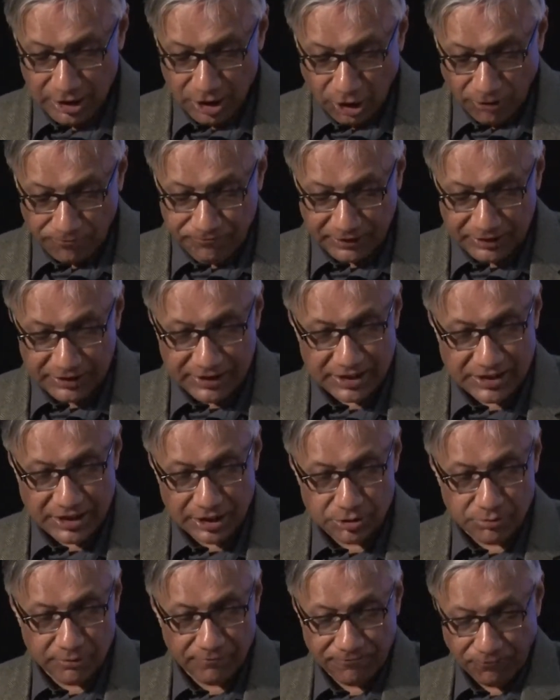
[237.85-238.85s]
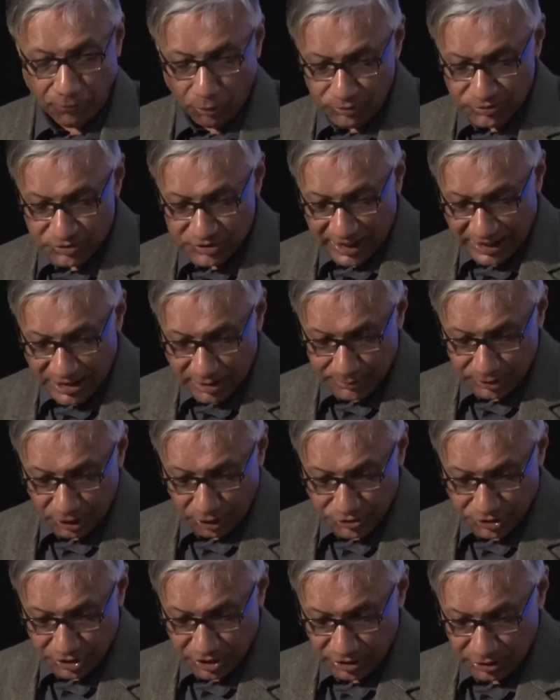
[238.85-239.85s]
often leading to a false
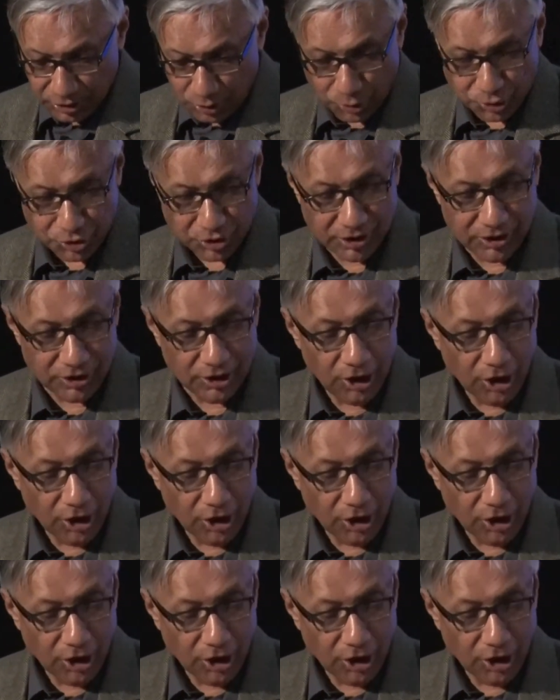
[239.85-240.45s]
etymological notion